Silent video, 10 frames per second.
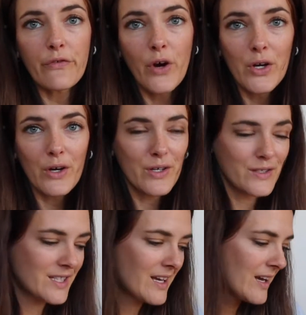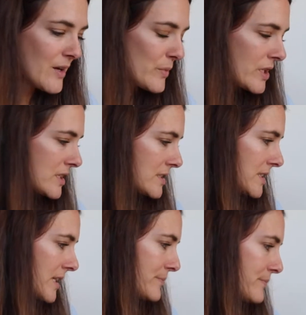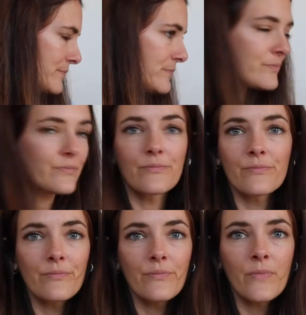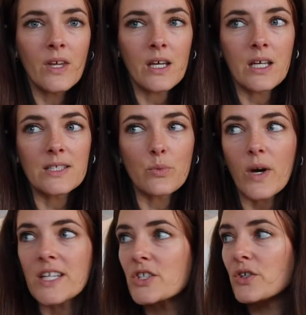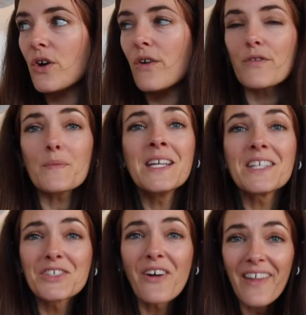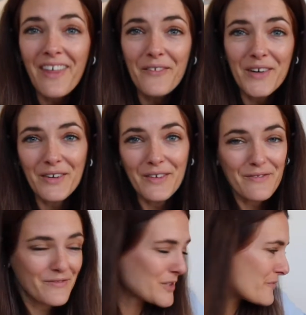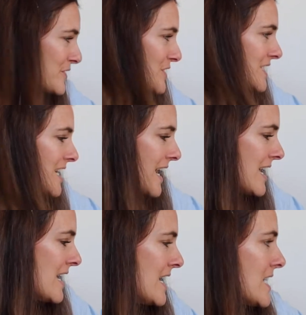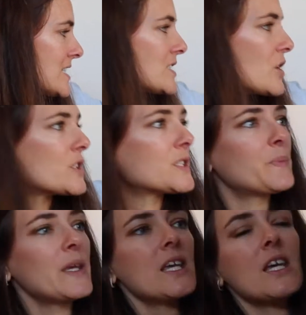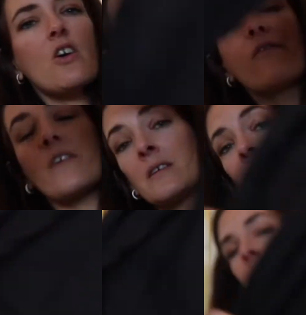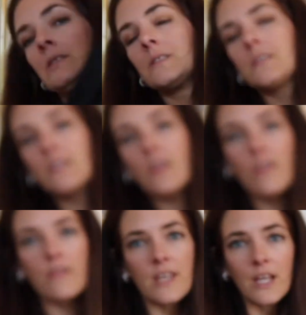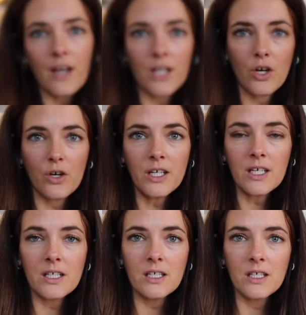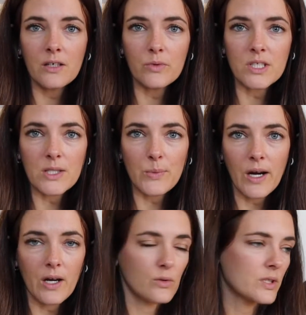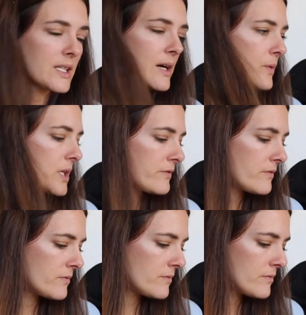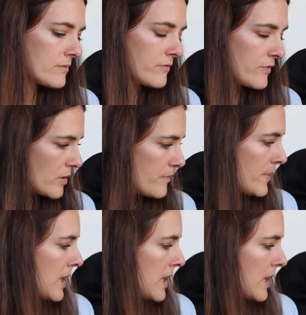photos because um, it's way too hot for me to try that one on and film for you today. So speaking of the Iconic, which is where I ordered that one from,